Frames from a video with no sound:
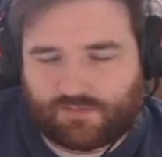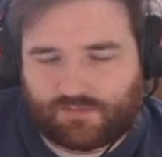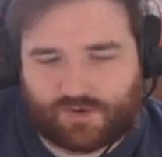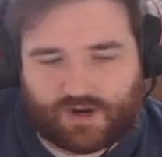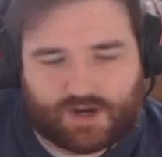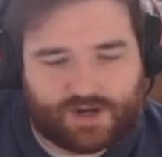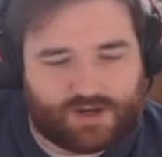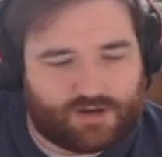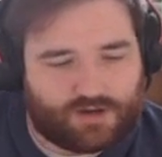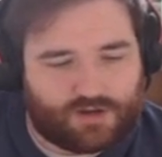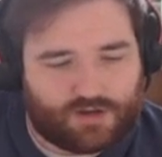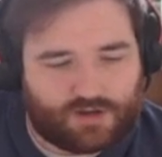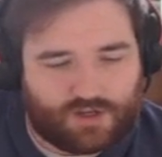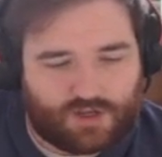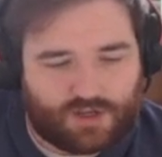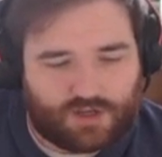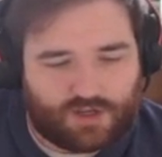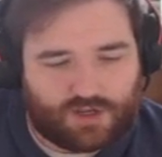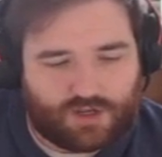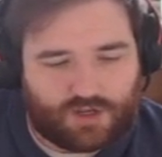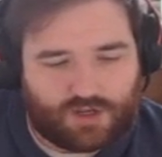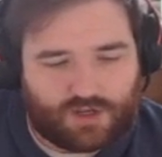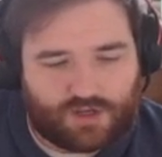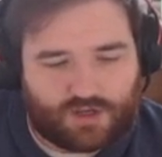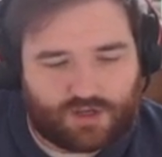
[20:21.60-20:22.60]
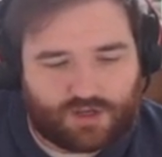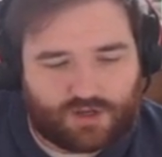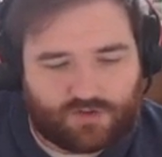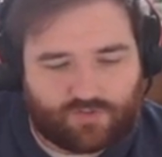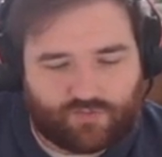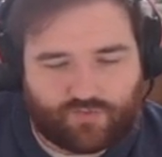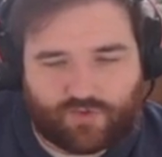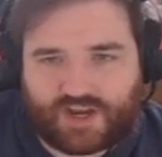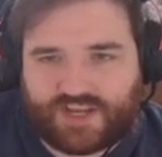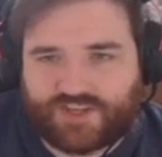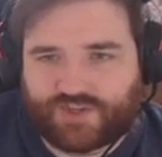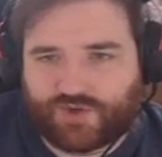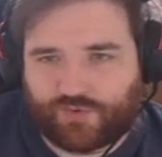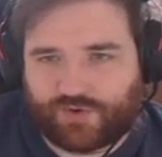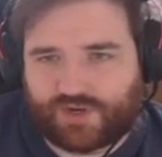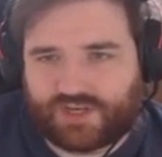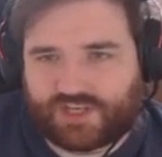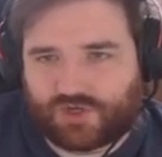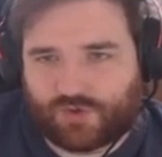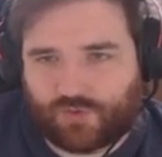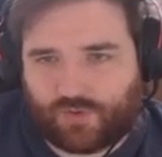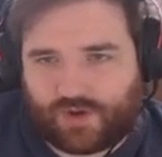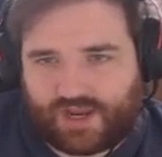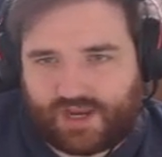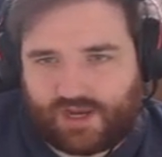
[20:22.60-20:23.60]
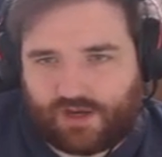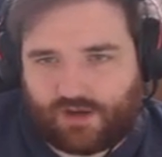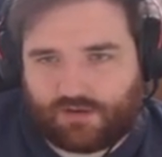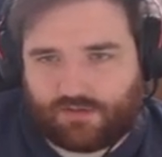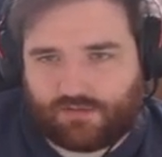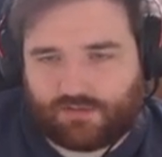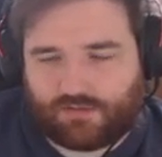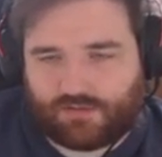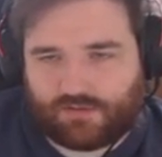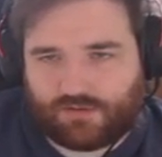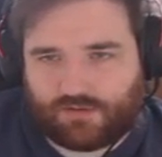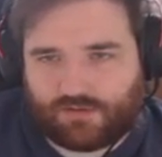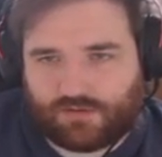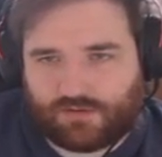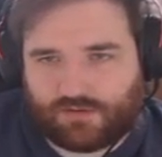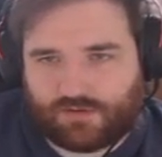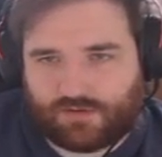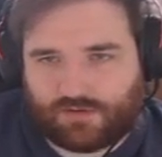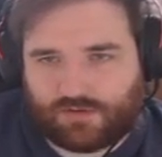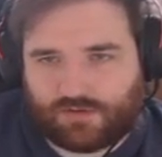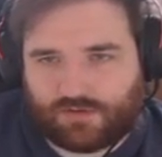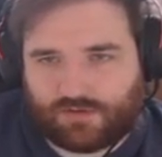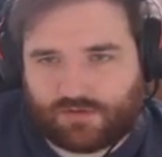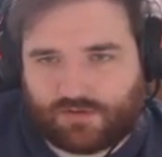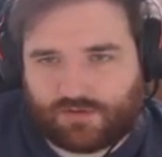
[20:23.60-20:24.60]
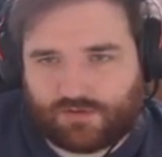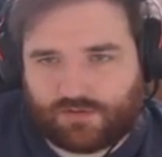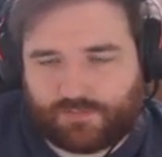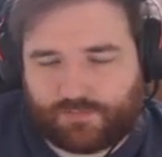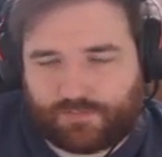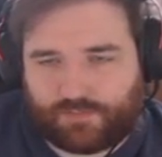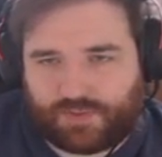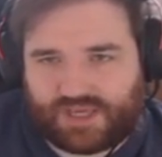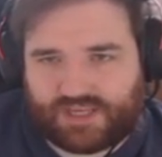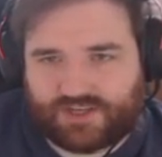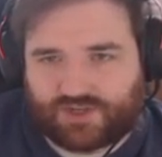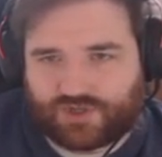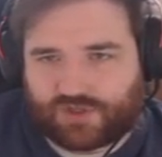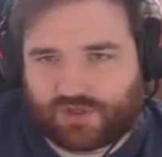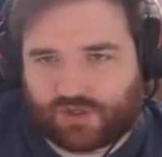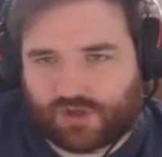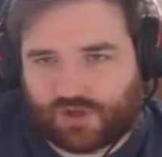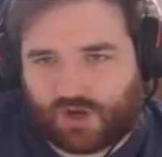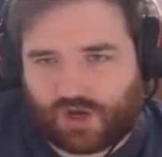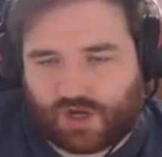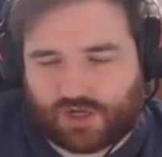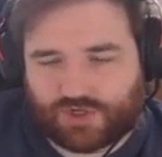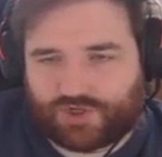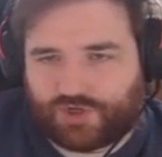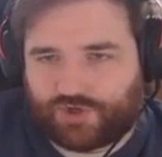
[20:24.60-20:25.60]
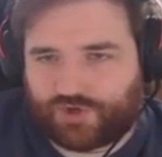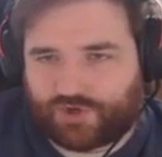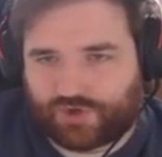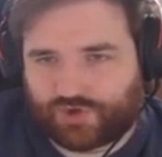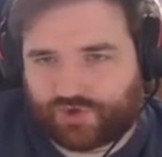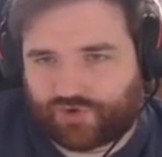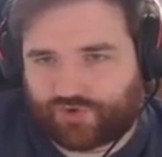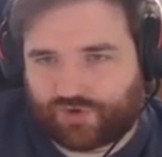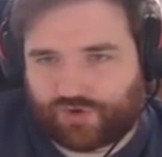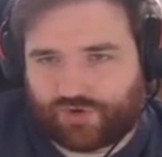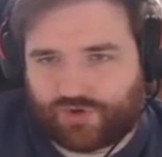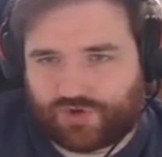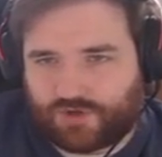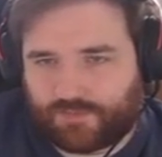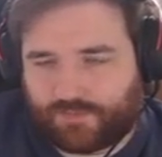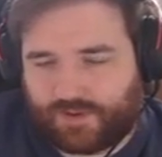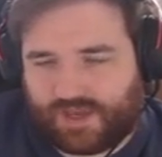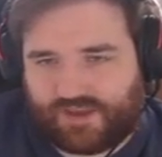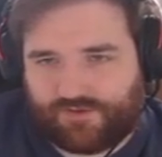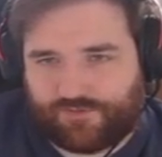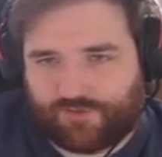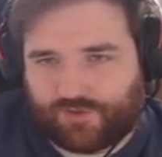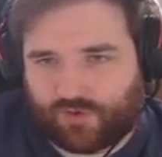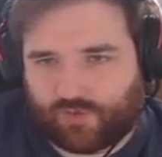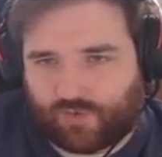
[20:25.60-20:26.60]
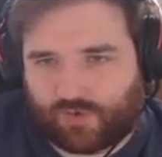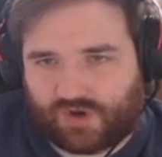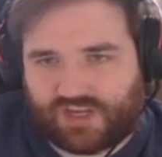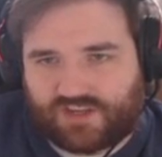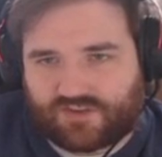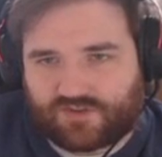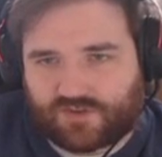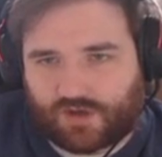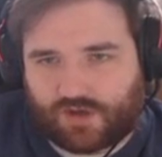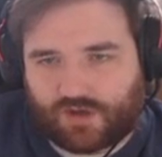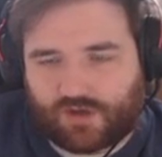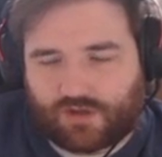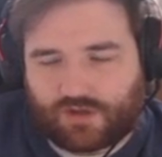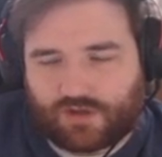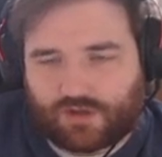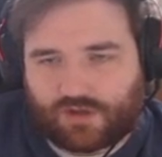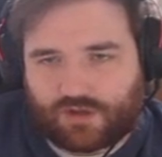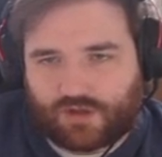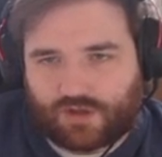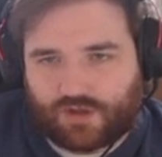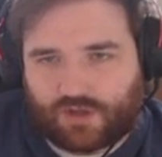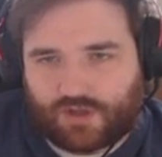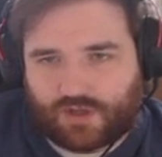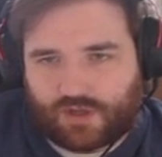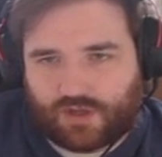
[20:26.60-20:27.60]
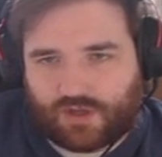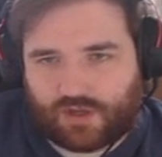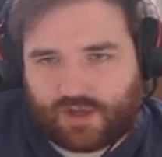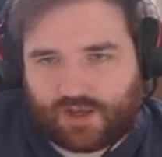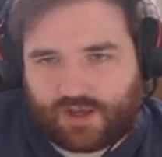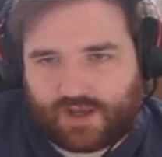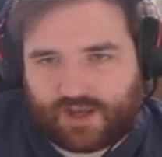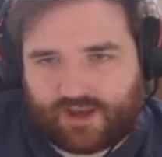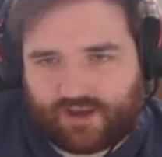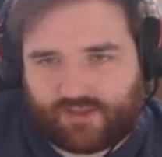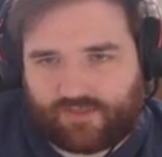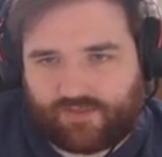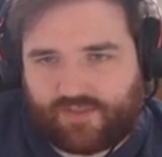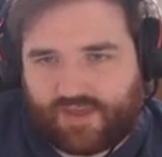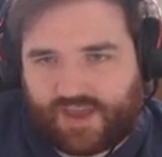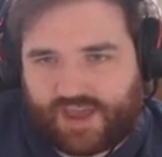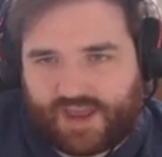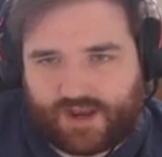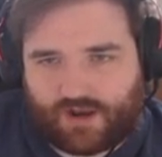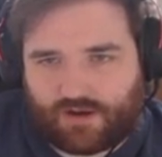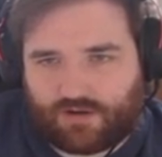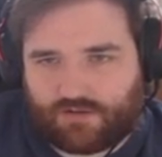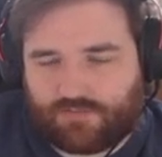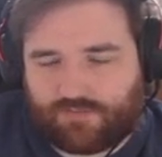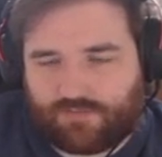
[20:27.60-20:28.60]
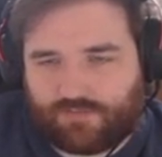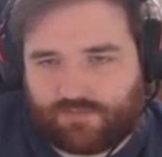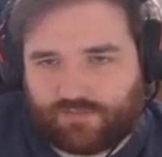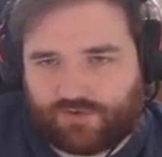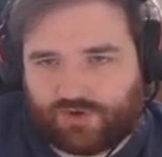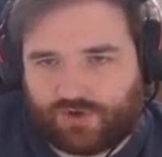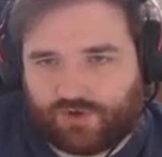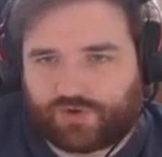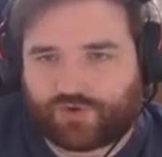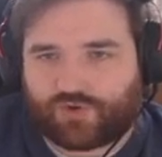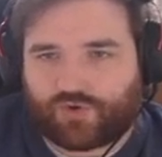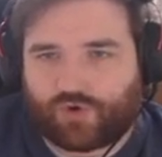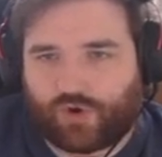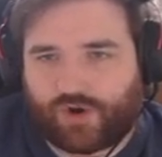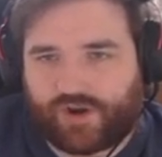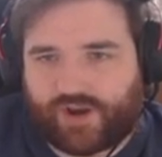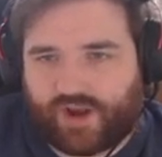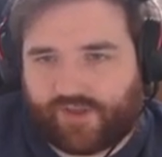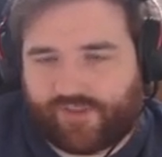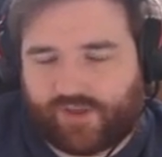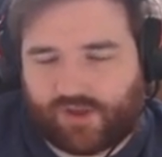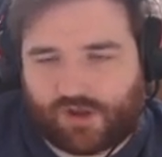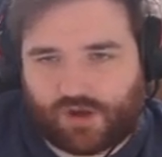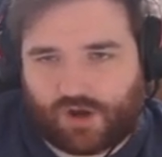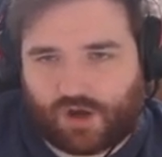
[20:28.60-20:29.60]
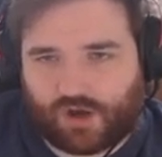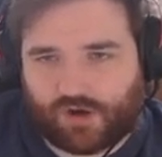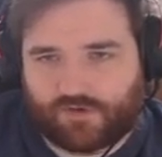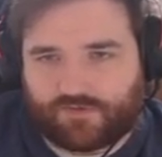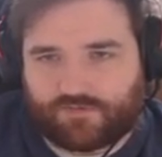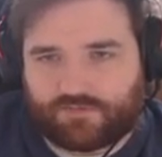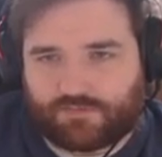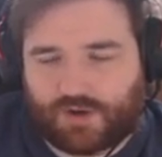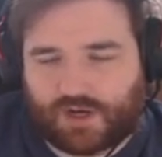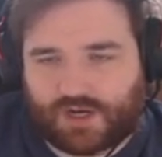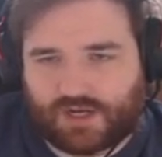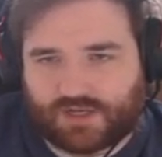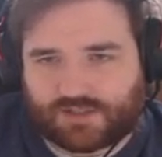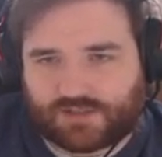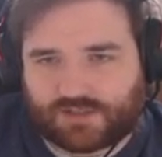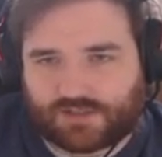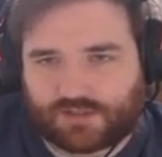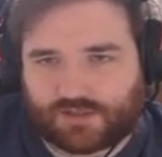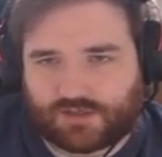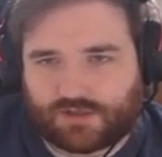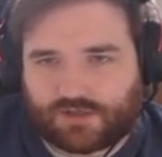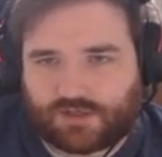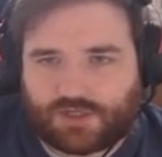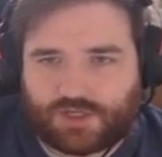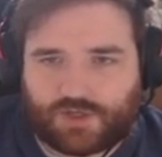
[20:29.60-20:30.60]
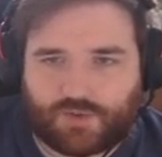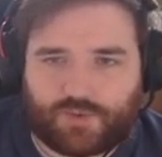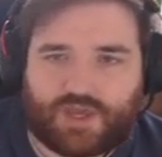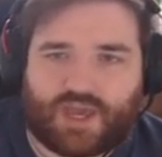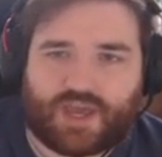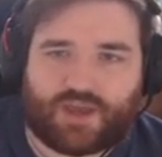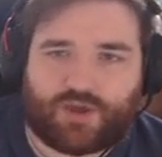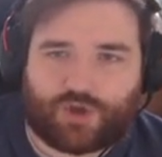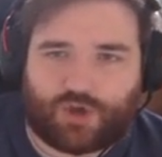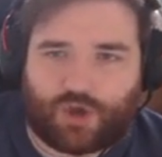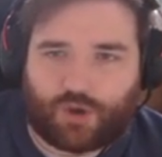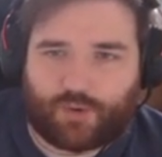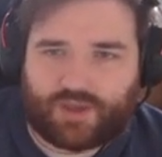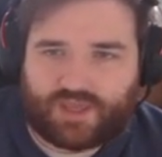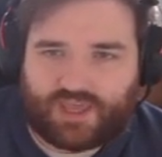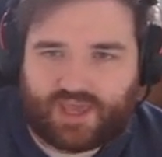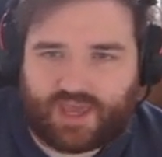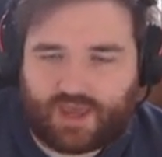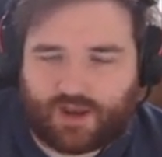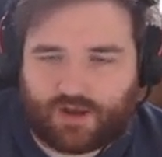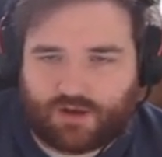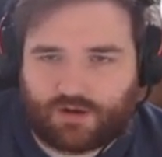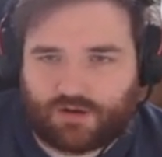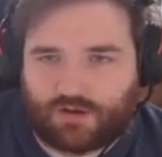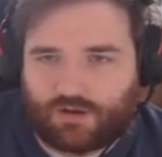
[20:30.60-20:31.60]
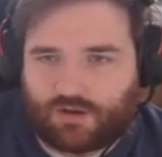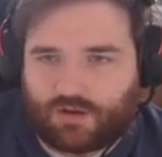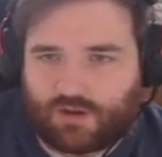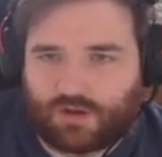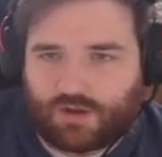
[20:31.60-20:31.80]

right? Razor it to 8, pitch the card you just drew to pay for the Razor, and then you draw another card off Mask, you get Go again.